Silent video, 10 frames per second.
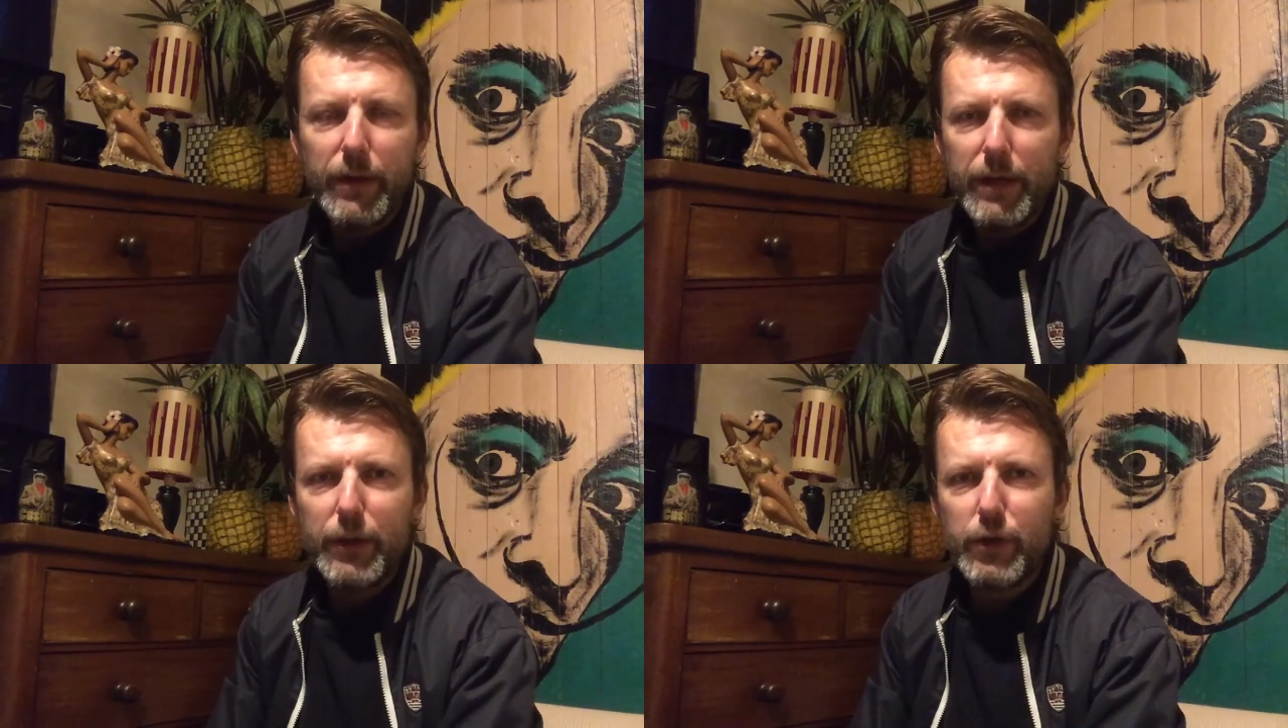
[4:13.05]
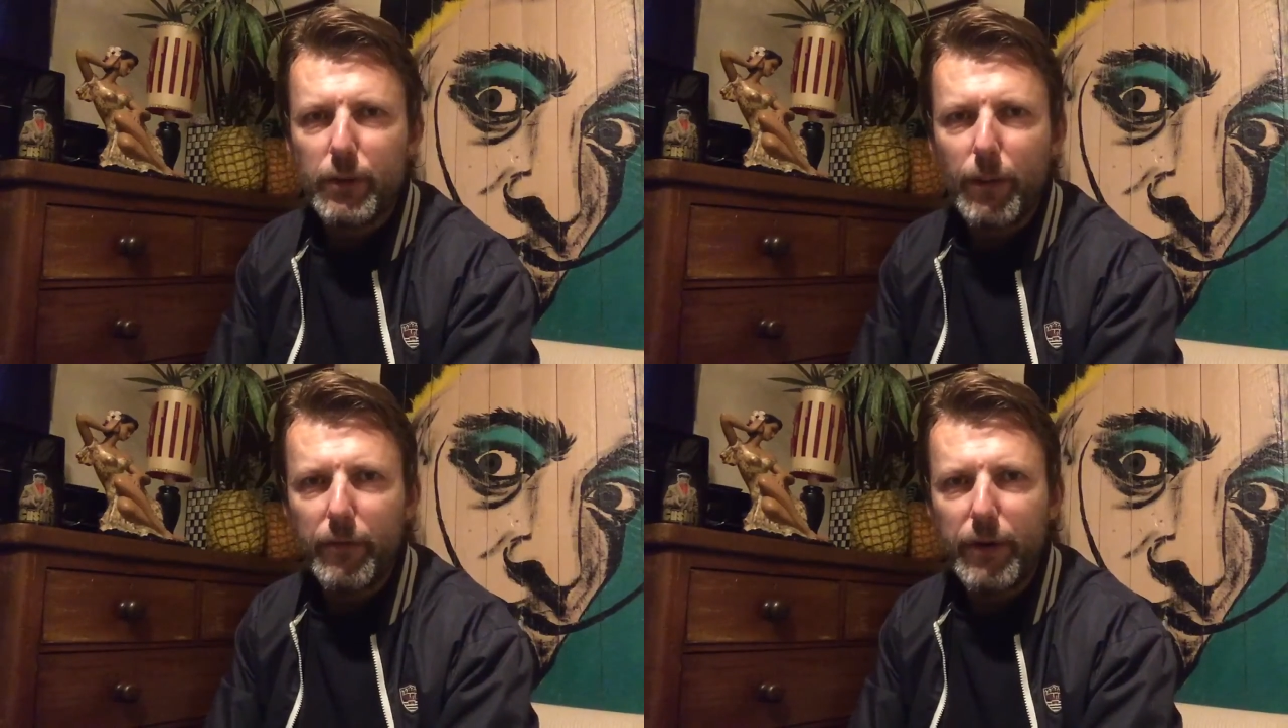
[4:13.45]

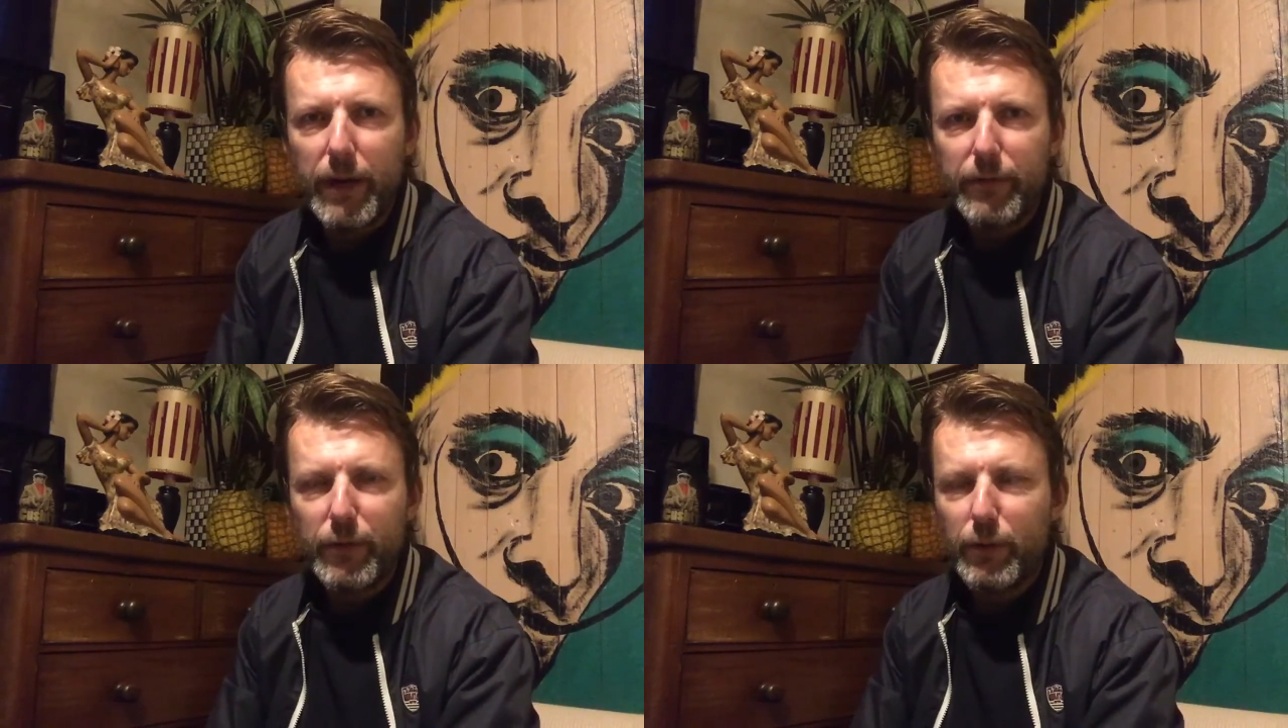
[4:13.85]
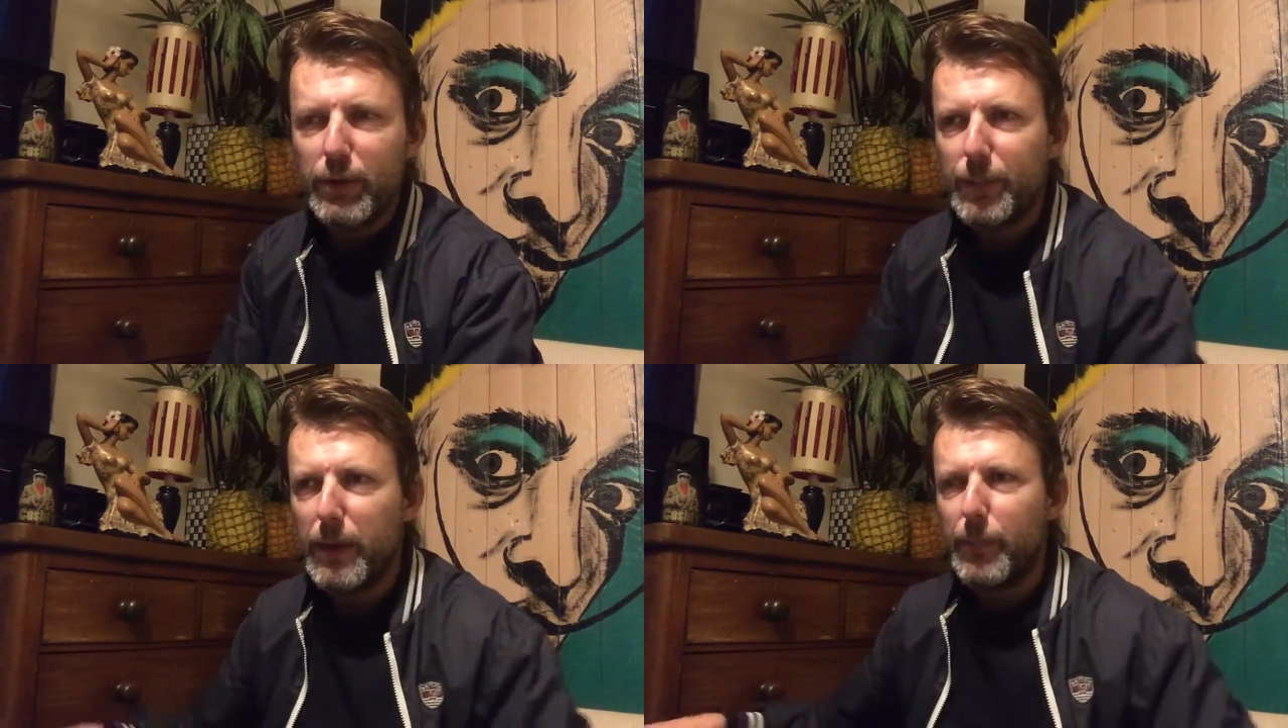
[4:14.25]
issue over there. See all these
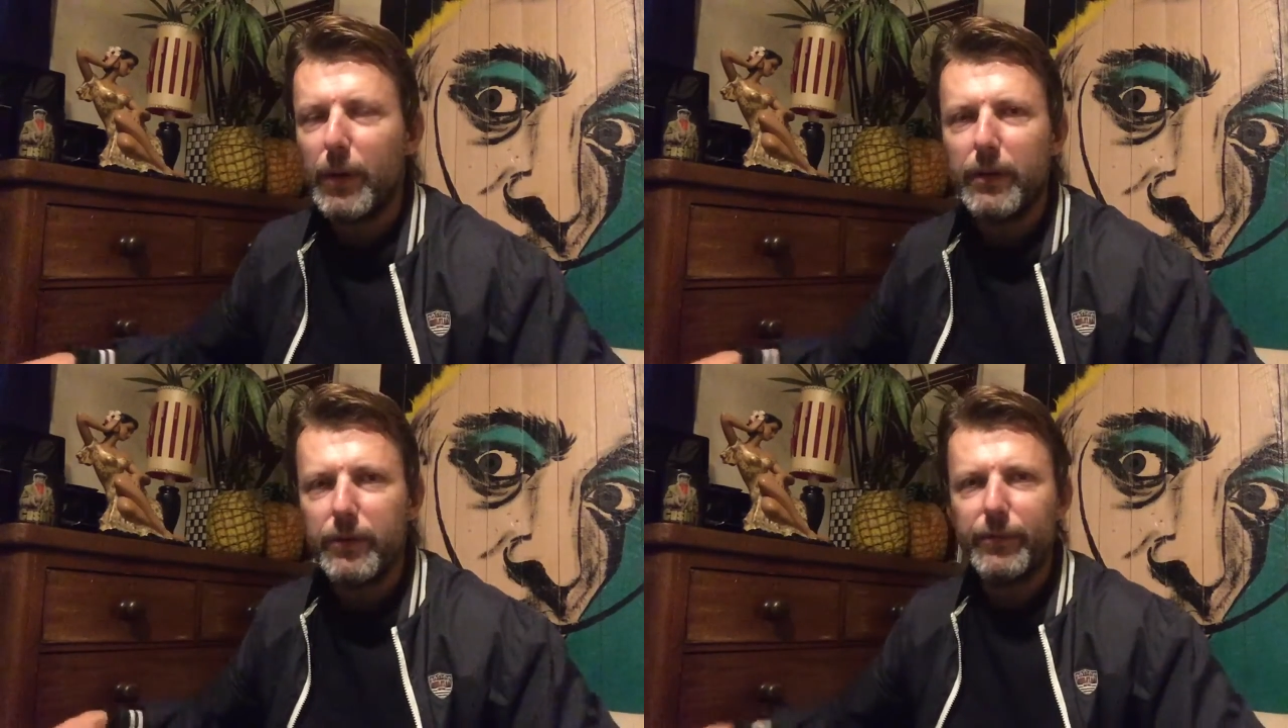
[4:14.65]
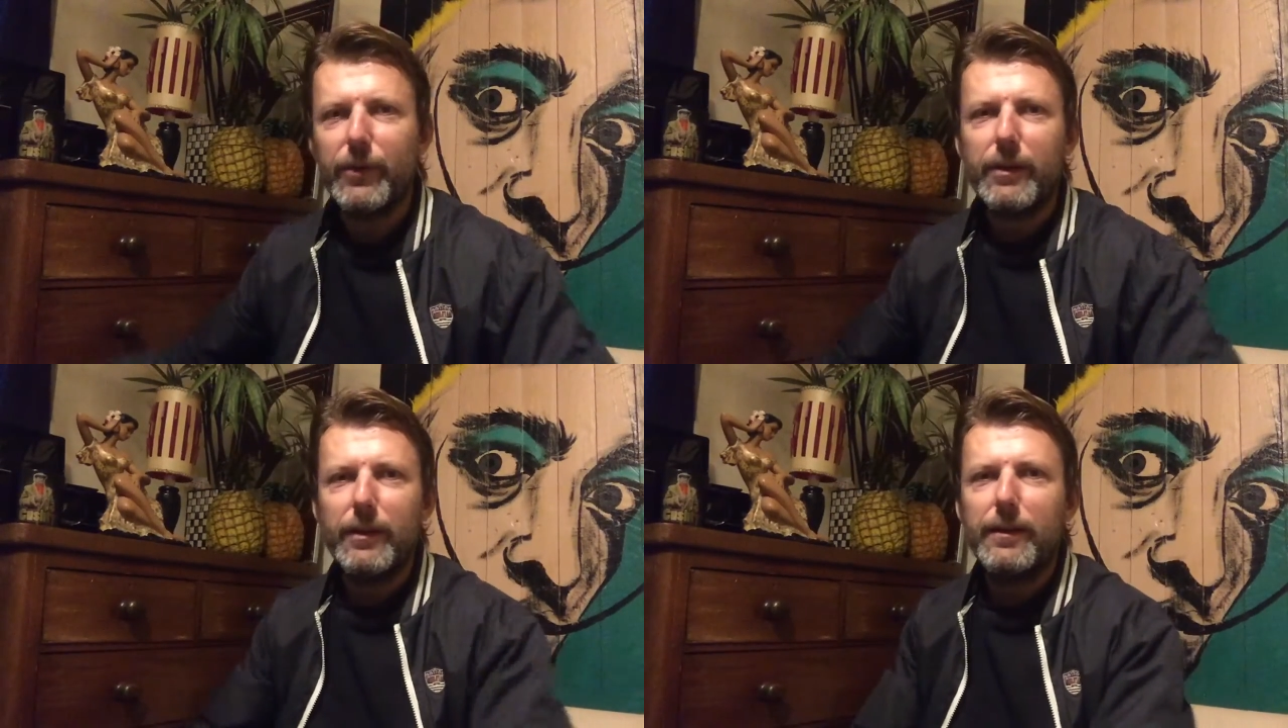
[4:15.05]
people at the
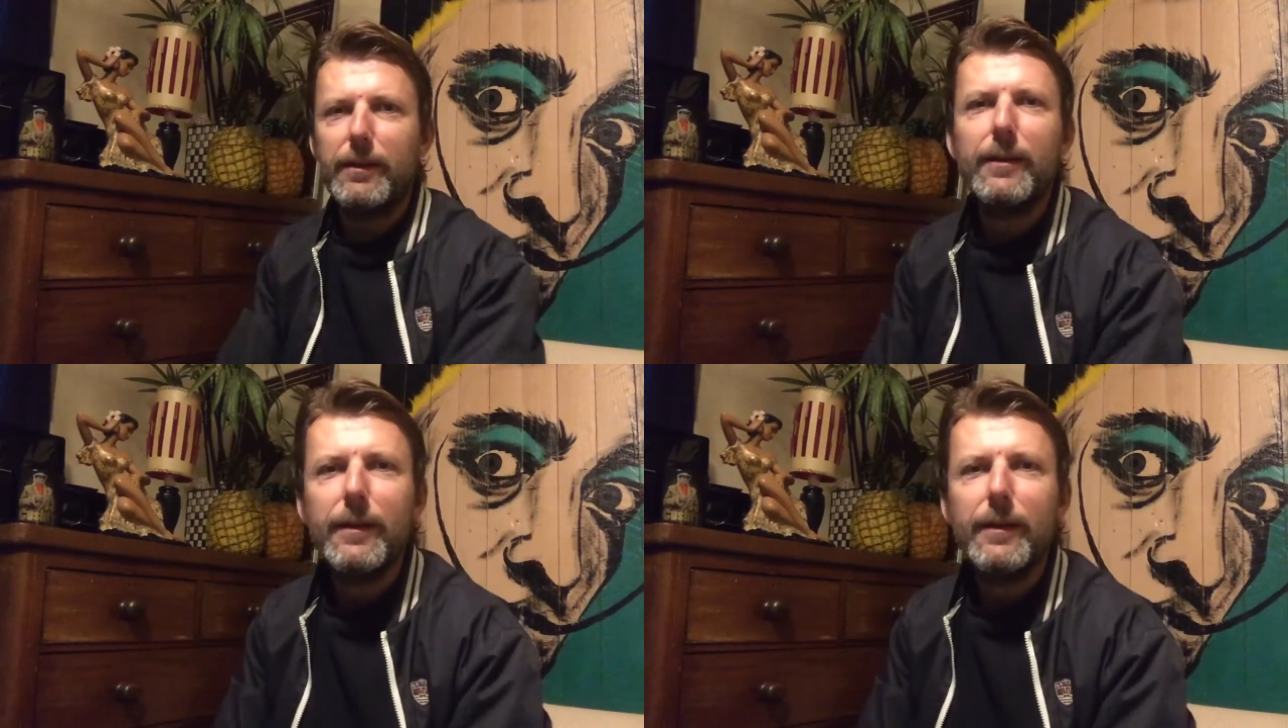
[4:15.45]
fucking...